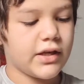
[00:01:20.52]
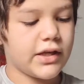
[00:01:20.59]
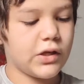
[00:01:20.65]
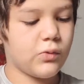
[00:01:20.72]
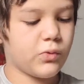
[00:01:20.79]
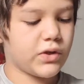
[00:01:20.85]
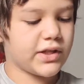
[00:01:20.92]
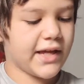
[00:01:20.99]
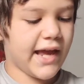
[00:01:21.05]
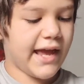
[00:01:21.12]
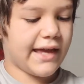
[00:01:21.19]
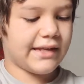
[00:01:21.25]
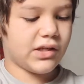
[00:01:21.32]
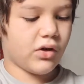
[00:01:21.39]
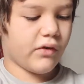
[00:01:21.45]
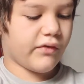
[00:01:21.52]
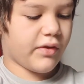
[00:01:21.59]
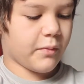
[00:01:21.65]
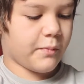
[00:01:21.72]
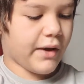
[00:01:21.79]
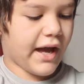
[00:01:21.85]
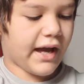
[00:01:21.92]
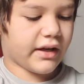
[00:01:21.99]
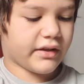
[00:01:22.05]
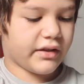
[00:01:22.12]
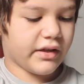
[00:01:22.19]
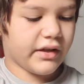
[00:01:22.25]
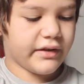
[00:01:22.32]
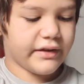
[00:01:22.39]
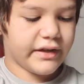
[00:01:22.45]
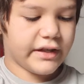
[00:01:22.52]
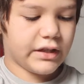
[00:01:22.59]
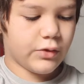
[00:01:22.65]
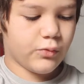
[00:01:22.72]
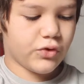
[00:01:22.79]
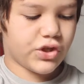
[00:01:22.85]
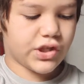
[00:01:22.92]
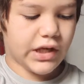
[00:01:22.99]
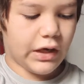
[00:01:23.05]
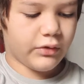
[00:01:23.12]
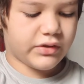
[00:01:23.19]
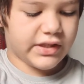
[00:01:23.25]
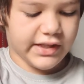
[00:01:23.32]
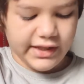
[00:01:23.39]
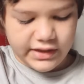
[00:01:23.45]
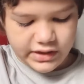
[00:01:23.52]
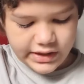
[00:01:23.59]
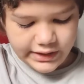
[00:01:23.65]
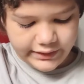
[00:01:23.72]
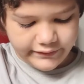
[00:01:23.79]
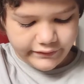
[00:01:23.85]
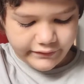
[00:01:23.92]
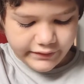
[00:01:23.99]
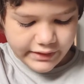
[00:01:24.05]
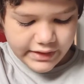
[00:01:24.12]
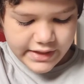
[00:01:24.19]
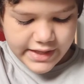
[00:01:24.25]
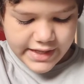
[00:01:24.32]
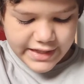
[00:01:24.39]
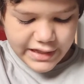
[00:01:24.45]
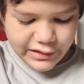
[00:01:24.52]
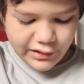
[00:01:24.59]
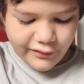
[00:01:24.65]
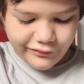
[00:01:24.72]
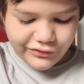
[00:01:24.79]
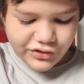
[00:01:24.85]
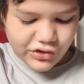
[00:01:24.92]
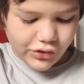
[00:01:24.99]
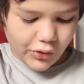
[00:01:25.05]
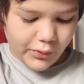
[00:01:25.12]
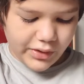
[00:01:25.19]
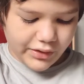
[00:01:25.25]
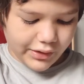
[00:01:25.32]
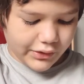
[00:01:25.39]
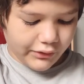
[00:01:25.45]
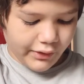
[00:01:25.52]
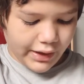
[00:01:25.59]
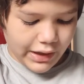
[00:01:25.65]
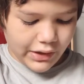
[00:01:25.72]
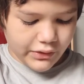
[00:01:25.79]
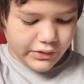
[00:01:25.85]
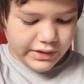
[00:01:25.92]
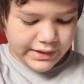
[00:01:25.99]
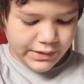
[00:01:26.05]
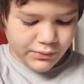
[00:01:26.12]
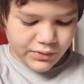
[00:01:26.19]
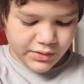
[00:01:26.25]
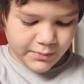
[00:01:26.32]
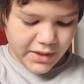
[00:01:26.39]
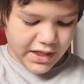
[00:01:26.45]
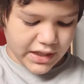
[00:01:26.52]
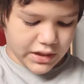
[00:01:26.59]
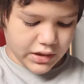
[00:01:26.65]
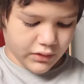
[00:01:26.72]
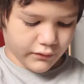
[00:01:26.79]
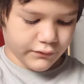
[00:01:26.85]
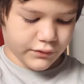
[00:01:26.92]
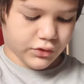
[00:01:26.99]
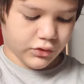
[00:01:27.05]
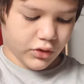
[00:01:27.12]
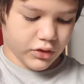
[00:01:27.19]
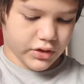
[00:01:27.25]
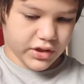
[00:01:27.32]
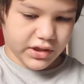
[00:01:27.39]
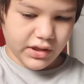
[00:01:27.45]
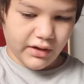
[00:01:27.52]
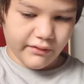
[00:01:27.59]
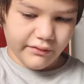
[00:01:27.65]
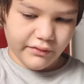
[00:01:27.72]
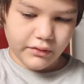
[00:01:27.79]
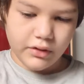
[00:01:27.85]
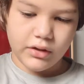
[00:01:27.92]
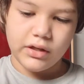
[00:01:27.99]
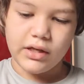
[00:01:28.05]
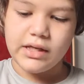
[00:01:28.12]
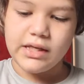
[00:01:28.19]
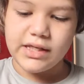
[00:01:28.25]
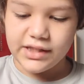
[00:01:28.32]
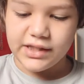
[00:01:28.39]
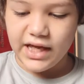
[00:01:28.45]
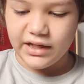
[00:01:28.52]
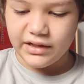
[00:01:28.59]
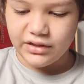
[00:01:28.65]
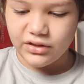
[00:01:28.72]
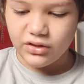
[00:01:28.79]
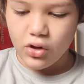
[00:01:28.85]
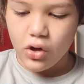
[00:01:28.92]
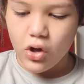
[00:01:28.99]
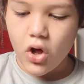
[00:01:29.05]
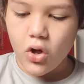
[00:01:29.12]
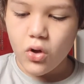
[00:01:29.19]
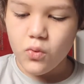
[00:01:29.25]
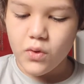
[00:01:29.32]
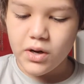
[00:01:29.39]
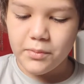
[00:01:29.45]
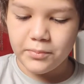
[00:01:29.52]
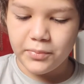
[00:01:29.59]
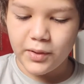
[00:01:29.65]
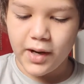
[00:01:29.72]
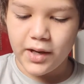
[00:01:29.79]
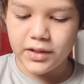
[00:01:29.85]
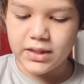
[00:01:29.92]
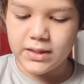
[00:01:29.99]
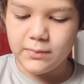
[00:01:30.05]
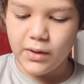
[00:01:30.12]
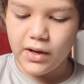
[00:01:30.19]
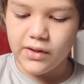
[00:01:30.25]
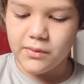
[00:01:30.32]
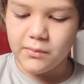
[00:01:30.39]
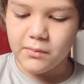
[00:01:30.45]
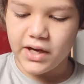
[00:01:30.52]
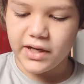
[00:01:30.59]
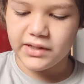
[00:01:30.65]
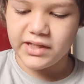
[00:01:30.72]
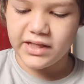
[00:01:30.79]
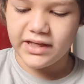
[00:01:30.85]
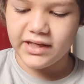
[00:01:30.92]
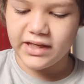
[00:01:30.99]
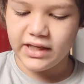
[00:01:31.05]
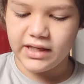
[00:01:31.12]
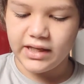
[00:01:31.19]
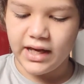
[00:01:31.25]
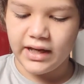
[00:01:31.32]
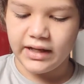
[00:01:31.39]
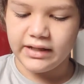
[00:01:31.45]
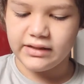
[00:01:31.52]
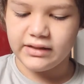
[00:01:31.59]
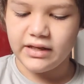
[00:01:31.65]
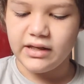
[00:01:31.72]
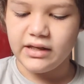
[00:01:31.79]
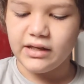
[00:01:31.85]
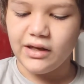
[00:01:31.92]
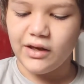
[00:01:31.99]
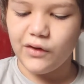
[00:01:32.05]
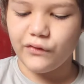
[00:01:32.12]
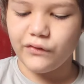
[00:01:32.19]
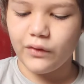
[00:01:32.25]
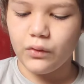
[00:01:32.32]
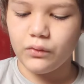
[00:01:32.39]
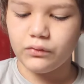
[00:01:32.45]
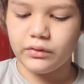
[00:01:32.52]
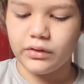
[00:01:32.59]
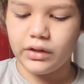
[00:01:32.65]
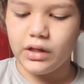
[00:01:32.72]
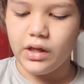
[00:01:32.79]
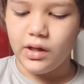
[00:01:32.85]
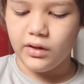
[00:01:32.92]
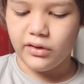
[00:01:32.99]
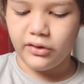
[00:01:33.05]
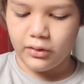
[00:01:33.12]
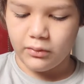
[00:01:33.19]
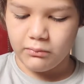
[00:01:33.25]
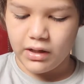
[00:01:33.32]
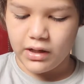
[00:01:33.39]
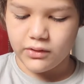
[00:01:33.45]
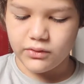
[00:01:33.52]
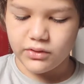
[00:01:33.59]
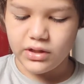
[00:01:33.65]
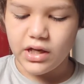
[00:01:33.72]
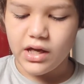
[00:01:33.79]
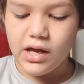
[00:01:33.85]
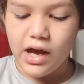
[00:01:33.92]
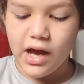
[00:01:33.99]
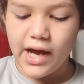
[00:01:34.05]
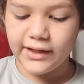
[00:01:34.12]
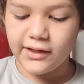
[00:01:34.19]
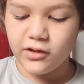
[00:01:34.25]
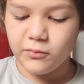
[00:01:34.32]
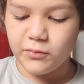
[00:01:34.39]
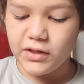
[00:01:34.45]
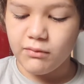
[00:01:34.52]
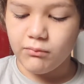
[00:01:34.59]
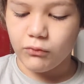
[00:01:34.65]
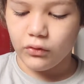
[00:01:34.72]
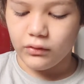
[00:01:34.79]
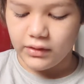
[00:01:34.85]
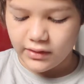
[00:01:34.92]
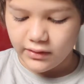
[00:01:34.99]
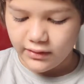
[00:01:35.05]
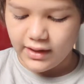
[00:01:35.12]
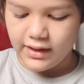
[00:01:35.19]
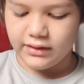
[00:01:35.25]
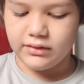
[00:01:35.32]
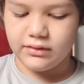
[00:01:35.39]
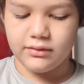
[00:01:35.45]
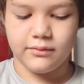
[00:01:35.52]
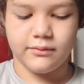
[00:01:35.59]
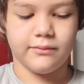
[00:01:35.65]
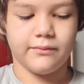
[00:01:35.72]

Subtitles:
He was head of the pack. He was shouty and tough. He loved showing the crowd he was made of strong stuff. Yes, all were impressed by the mighty King Cat. If only, thought Mouse, I could be more like that.